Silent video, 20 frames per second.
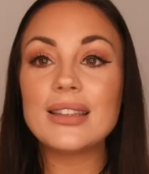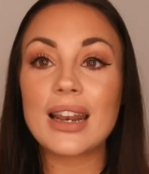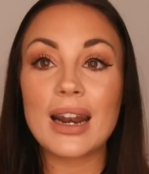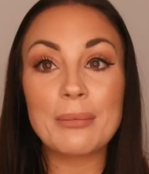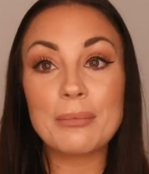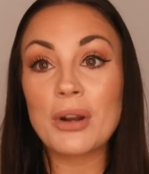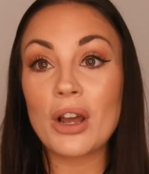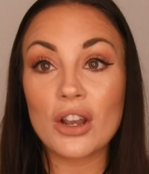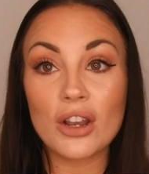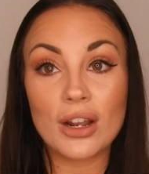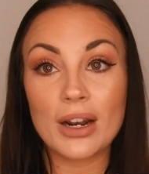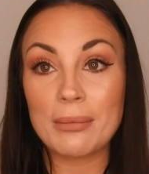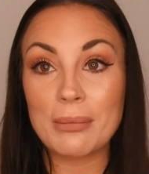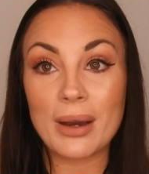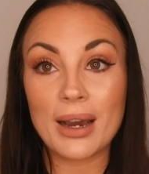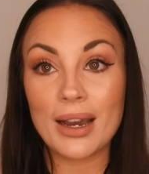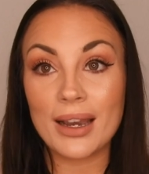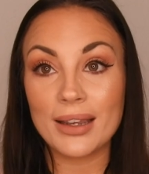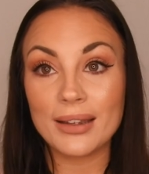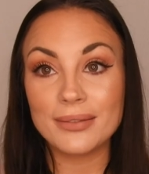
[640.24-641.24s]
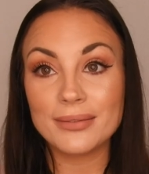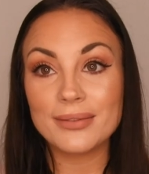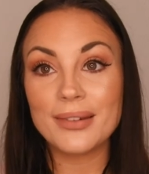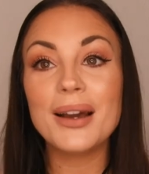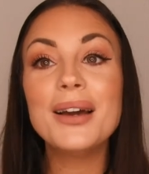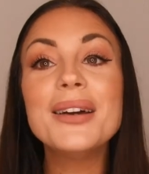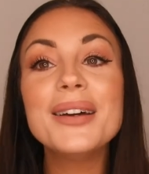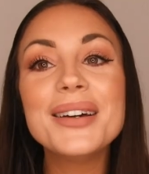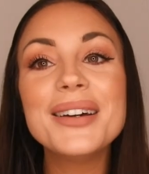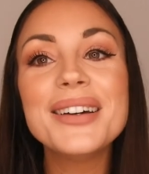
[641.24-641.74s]
that I'm not gonna buy,
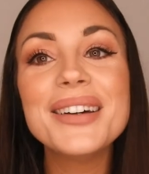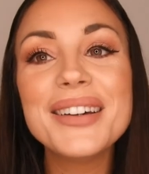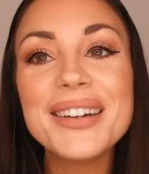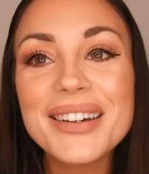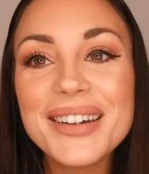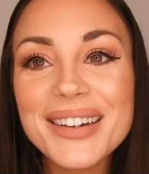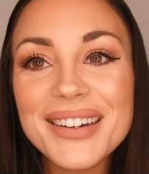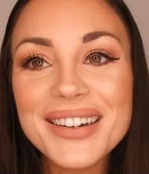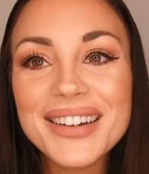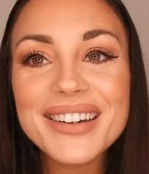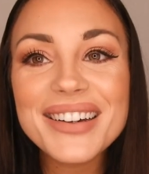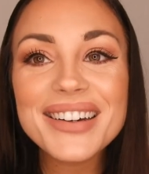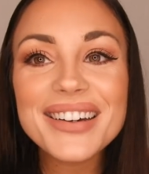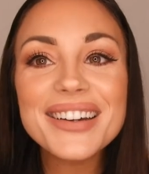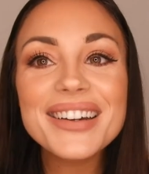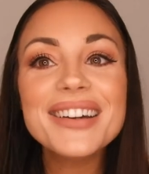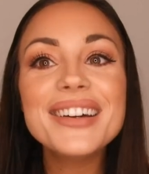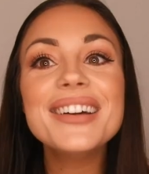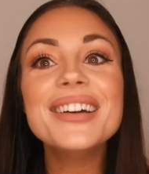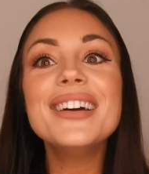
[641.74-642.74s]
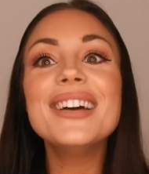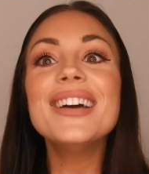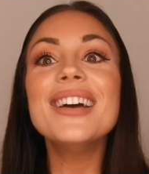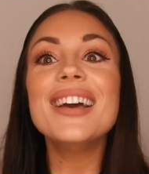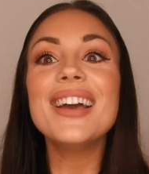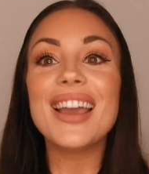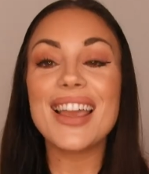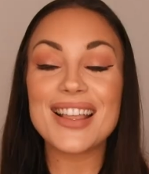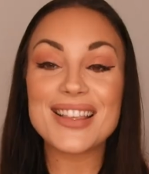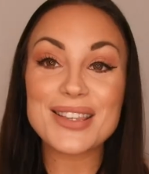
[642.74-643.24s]

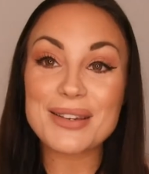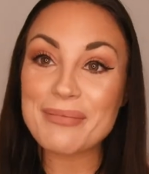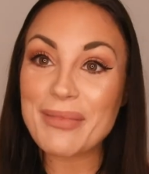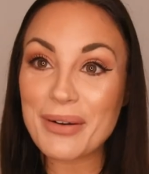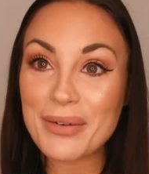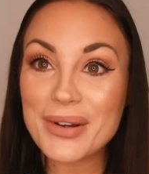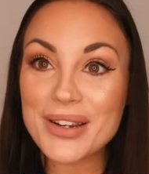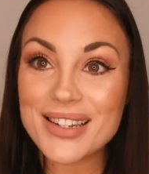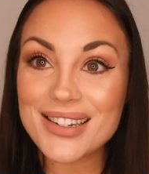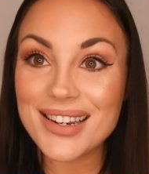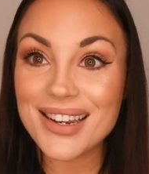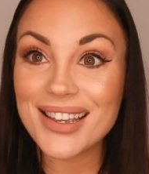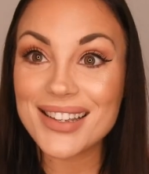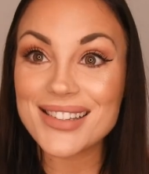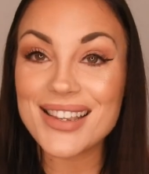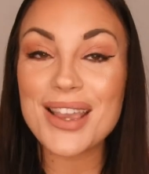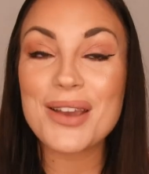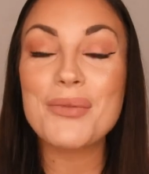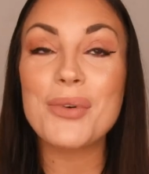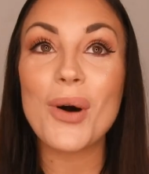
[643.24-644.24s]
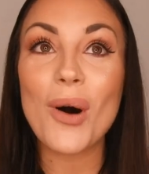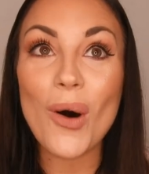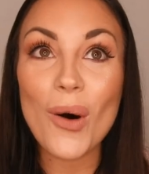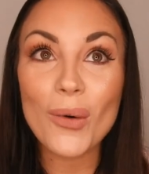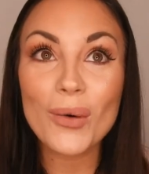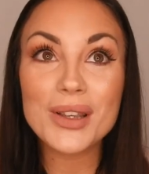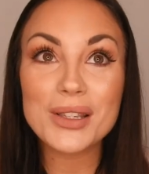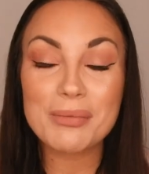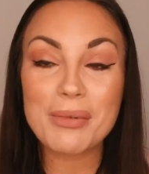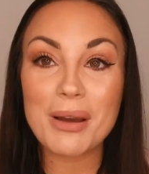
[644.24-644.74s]
it's on my wish list. It will
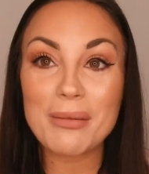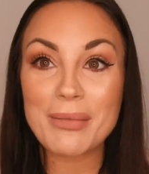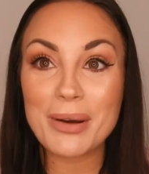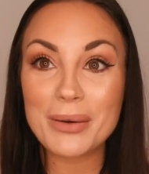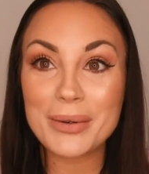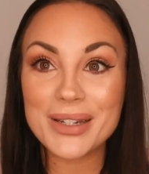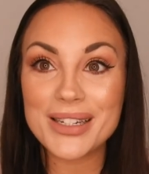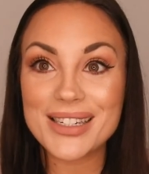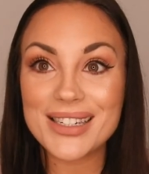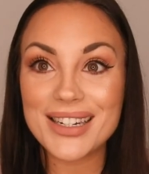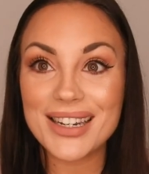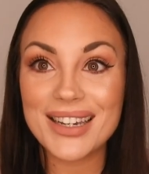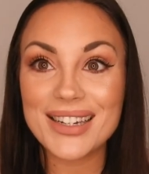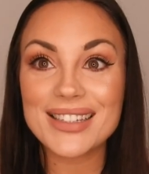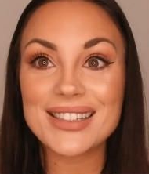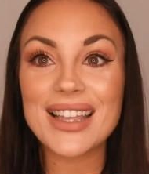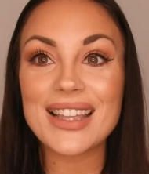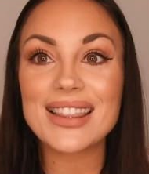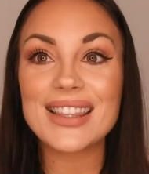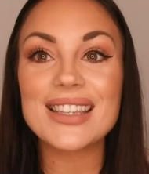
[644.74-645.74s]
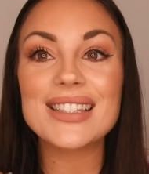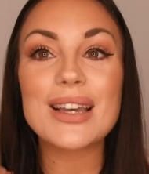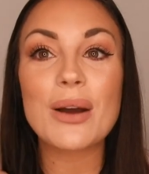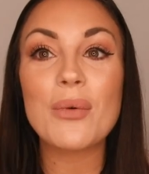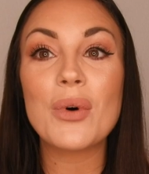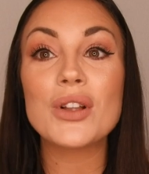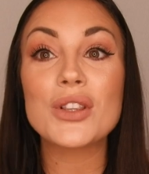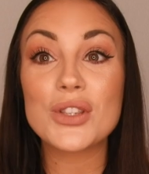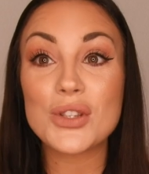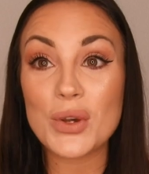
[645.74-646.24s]
always be on my wish list. These
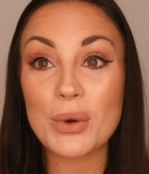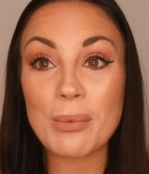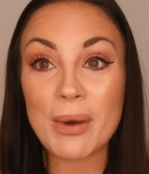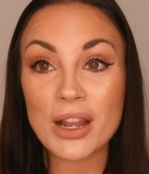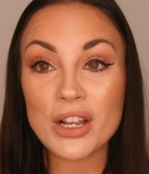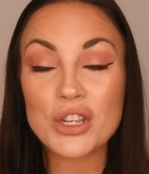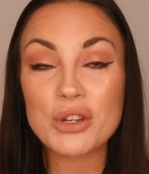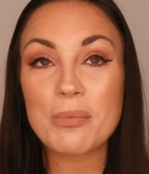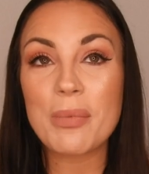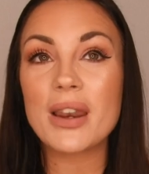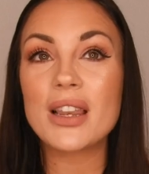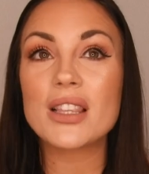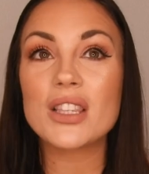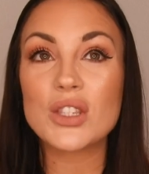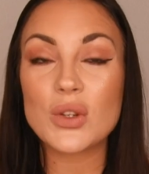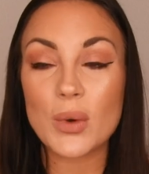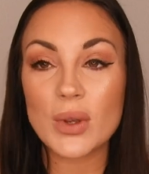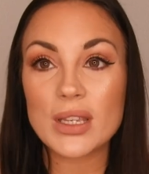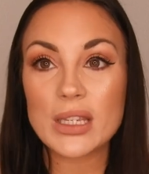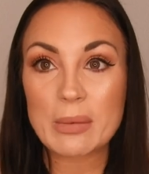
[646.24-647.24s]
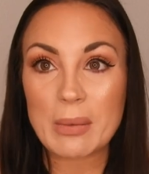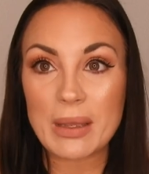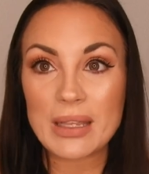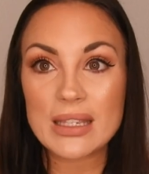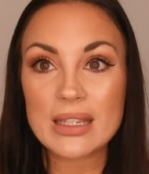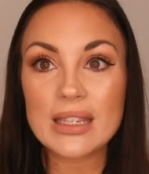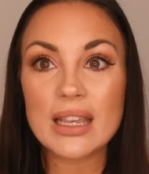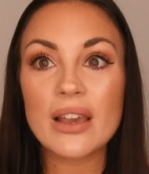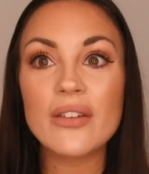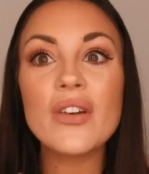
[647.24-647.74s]
I want so much, but it's so
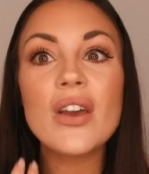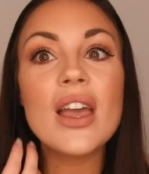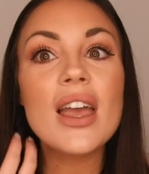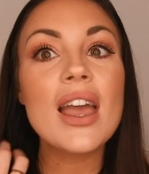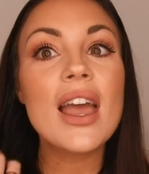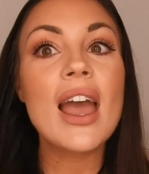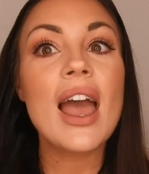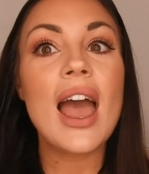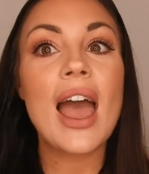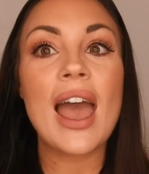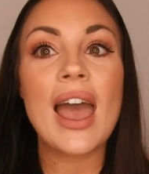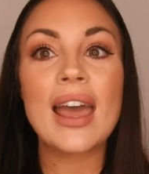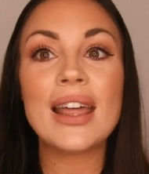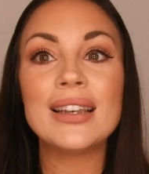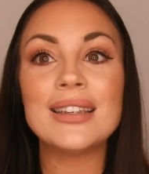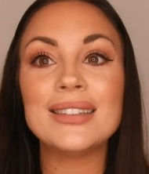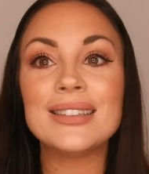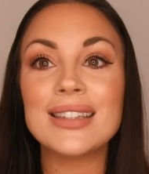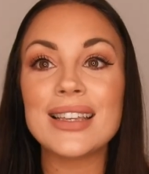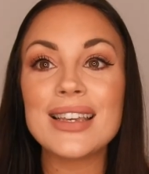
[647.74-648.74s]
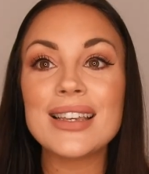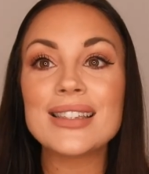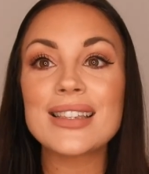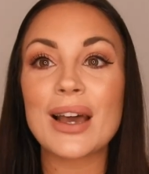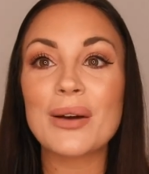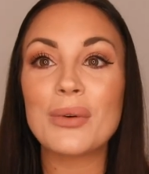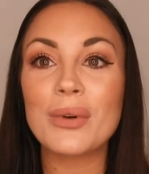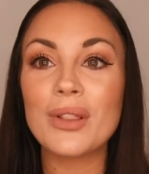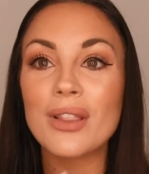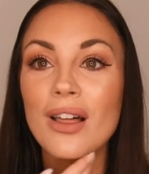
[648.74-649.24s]
expensive. And these
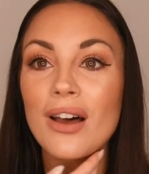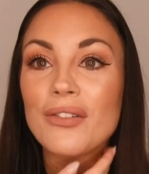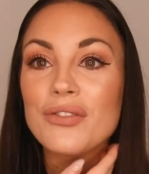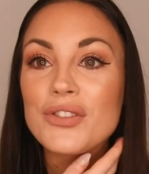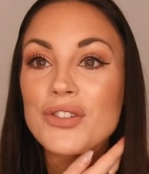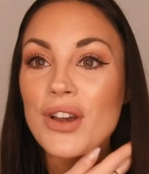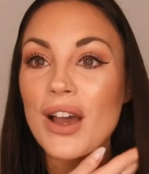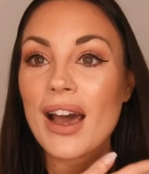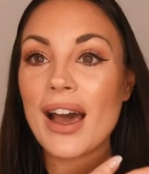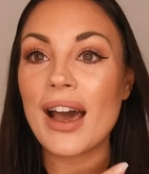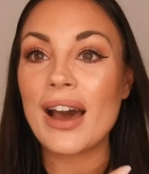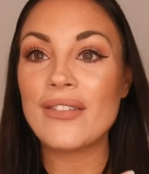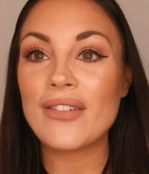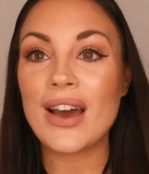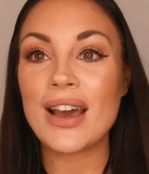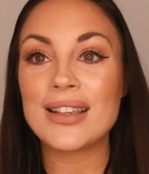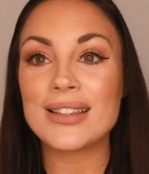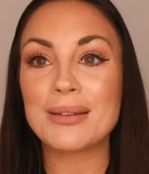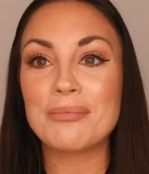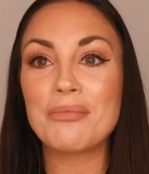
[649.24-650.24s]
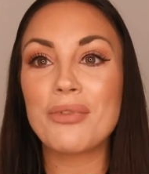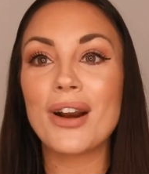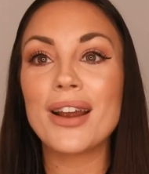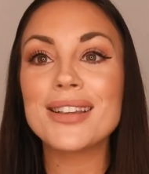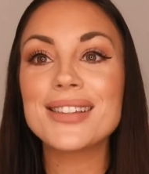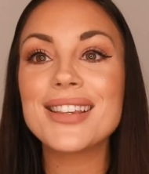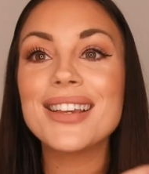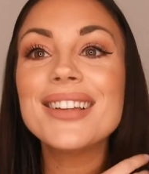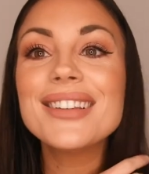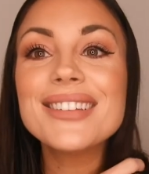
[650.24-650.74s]
I would love to have as a
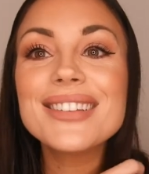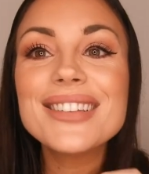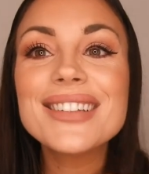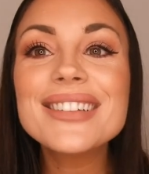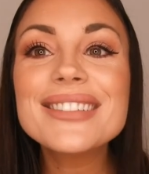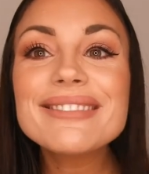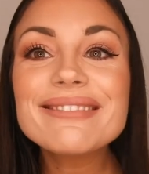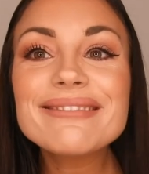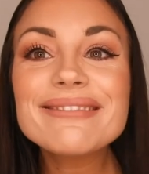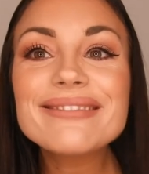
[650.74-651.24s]
present.